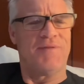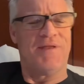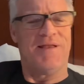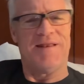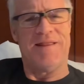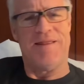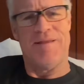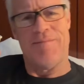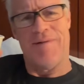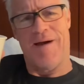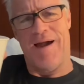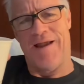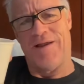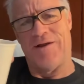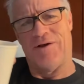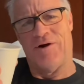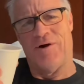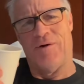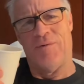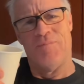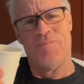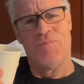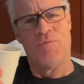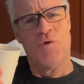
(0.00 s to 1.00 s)
And he might
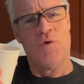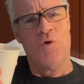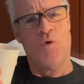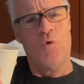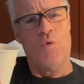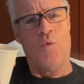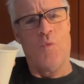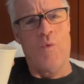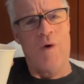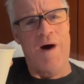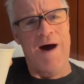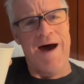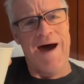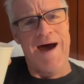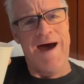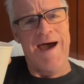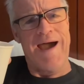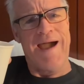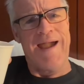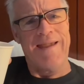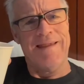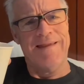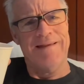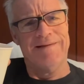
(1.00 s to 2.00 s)
go,
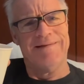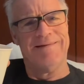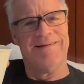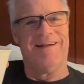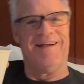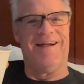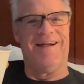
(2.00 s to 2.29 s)
why?